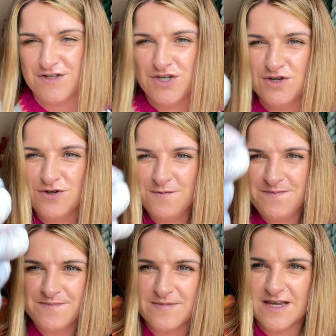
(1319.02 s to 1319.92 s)
too
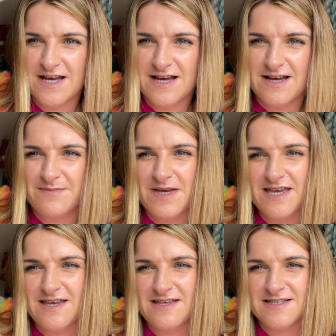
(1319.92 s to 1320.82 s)

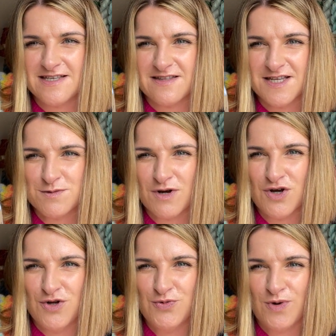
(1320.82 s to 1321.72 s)
is this one
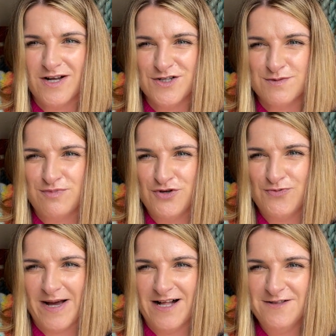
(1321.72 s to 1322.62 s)
called Wild
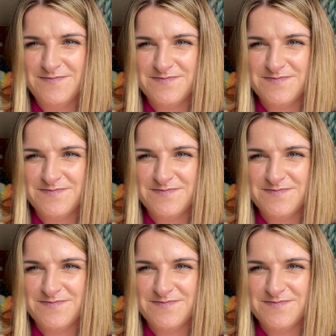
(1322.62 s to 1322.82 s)
Bluebell.